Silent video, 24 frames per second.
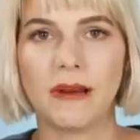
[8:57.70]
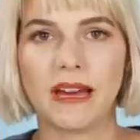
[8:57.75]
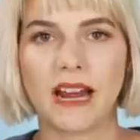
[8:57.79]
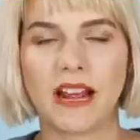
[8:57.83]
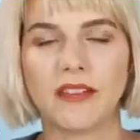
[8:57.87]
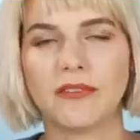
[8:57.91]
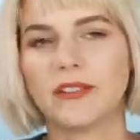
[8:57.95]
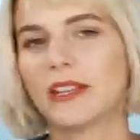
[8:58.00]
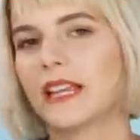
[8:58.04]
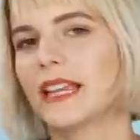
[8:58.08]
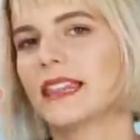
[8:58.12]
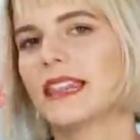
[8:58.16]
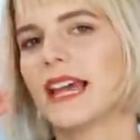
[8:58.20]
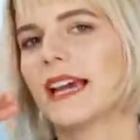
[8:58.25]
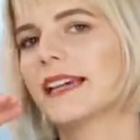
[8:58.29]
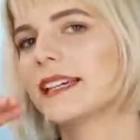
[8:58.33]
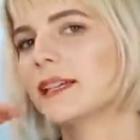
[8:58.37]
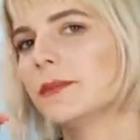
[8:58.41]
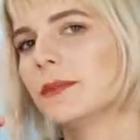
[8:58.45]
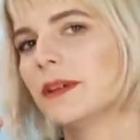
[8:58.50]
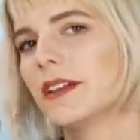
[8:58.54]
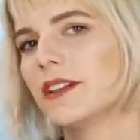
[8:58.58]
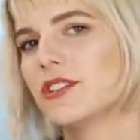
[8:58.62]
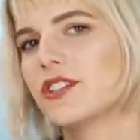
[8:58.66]
but I feel like that
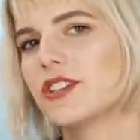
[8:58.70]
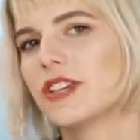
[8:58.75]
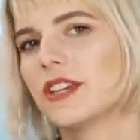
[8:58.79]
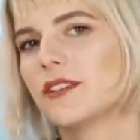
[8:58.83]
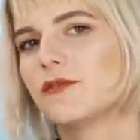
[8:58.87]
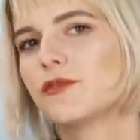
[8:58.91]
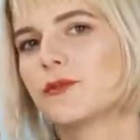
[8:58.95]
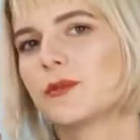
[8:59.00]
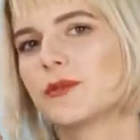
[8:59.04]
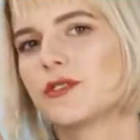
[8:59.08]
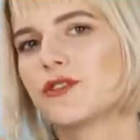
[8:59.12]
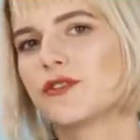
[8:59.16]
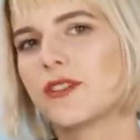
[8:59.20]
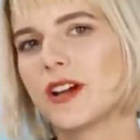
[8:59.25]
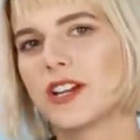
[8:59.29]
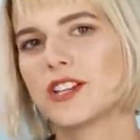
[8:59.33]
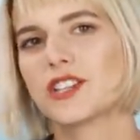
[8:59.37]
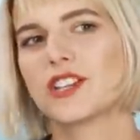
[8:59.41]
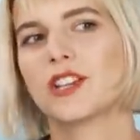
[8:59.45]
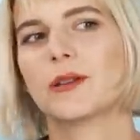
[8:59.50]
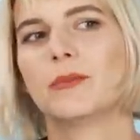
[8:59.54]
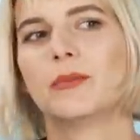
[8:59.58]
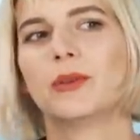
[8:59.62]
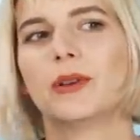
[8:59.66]
can be achieved with dry
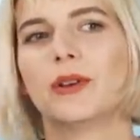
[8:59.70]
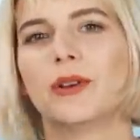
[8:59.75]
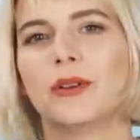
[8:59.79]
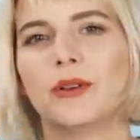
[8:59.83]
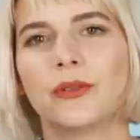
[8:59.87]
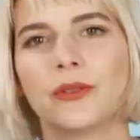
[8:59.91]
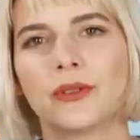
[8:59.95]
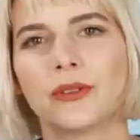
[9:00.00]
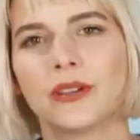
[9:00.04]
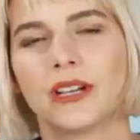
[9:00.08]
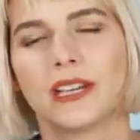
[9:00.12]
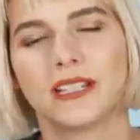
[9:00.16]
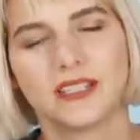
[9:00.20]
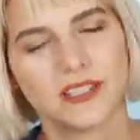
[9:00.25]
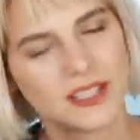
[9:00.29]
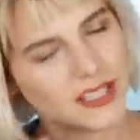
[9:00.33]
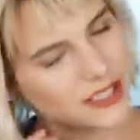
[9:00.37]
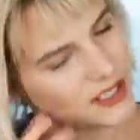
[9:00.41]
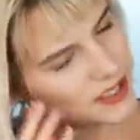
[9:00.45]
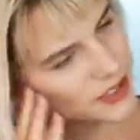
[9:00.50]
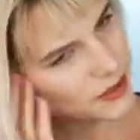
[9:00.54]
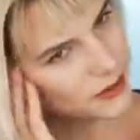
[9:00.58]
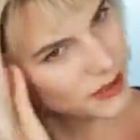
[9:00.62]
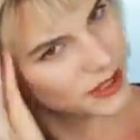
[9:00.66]
shampoo and
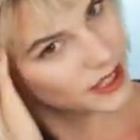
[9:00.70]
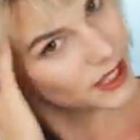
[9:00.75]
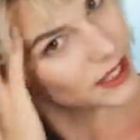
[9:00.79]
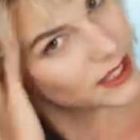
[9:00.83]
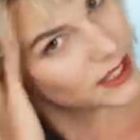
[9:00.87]
then doing